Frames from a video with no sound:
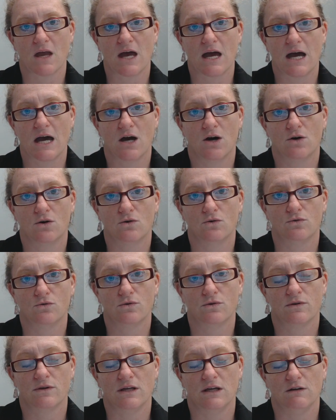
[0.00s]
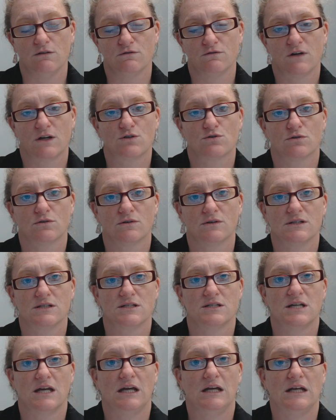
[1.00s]
how the federal, the
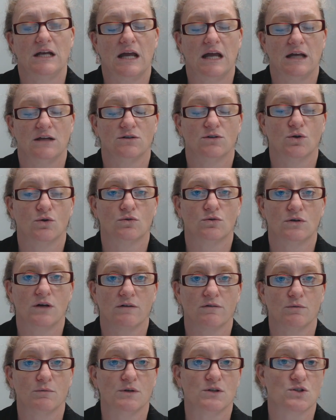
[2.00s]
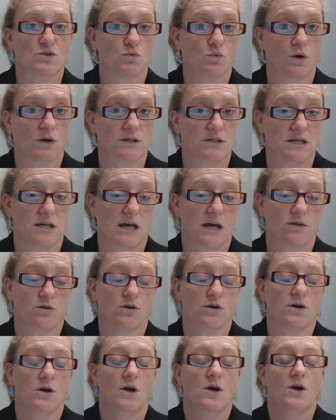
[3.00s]
state, and local governments work
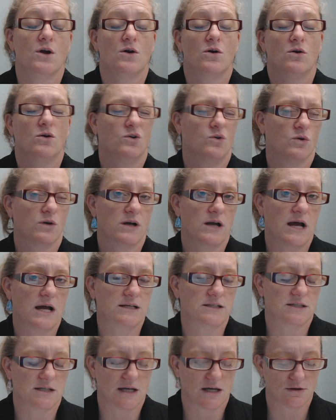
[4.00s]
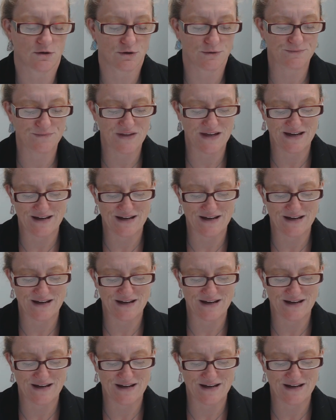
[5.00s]
together or not together.